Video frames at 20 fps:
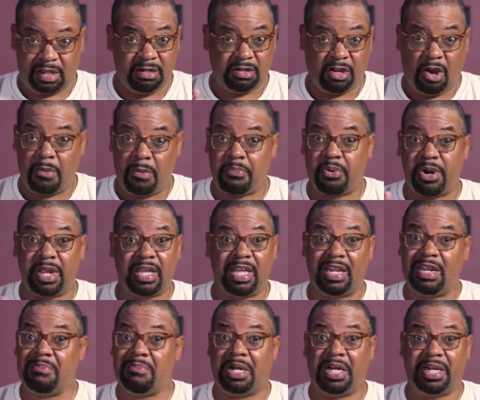don't bring
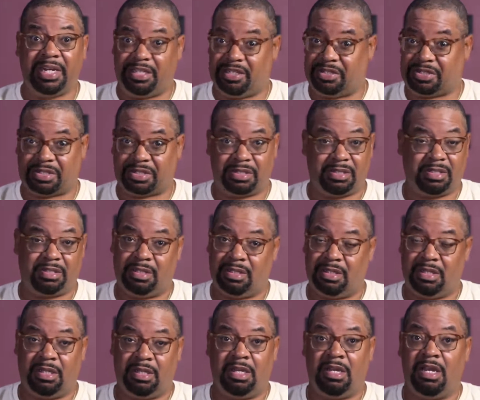any monies
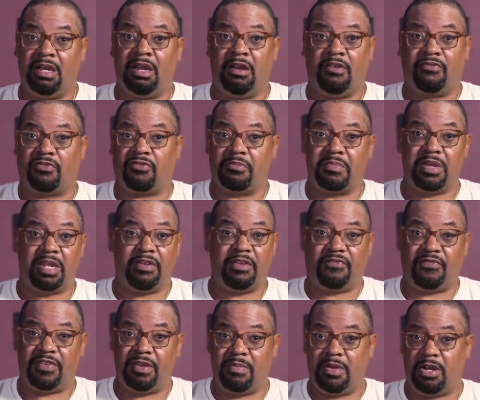from any
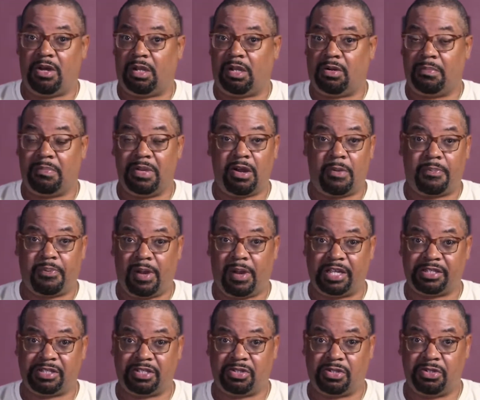female or male
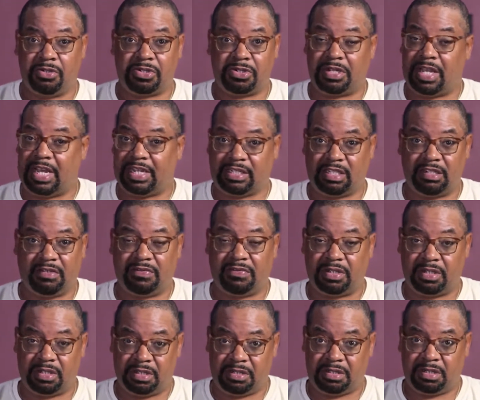prostitution
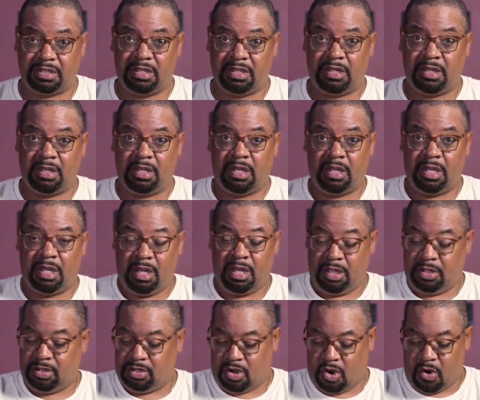activities.
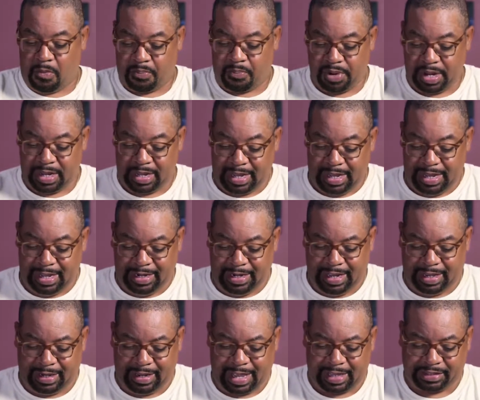Don't bring any
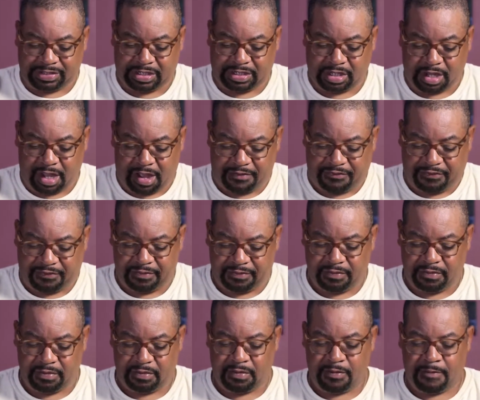of that stuff
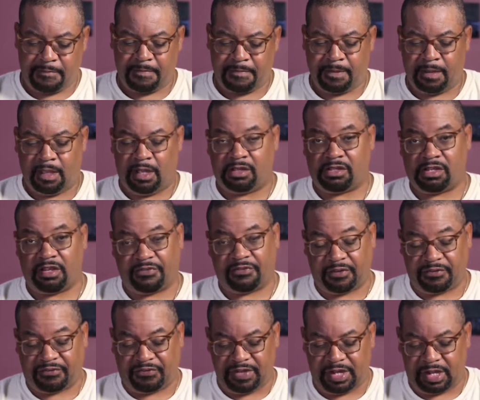to
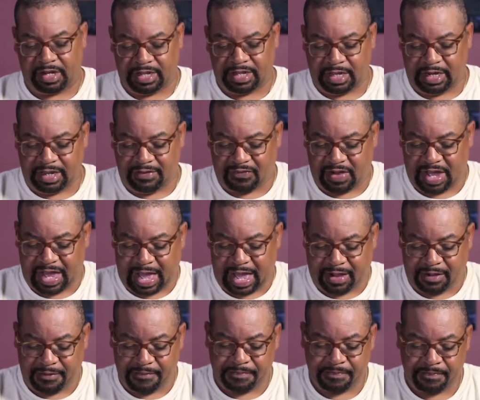fulfill any
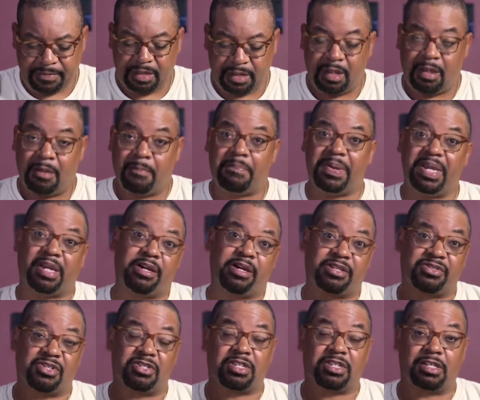vow,
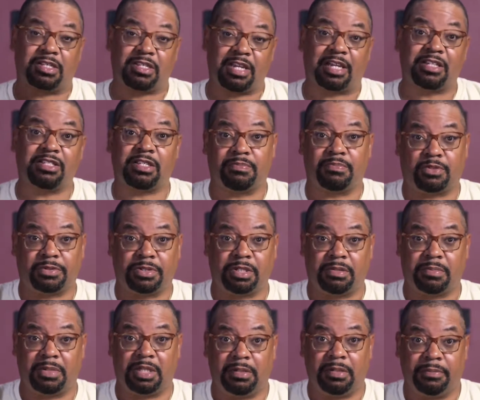because it's detestable
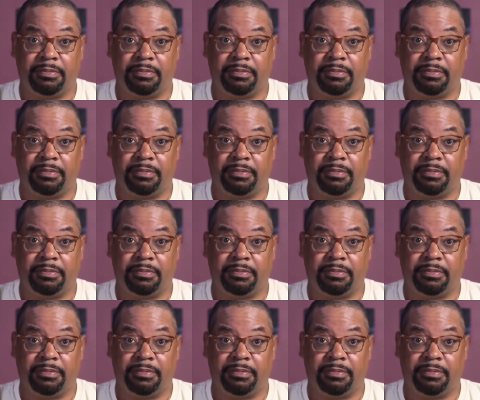to me.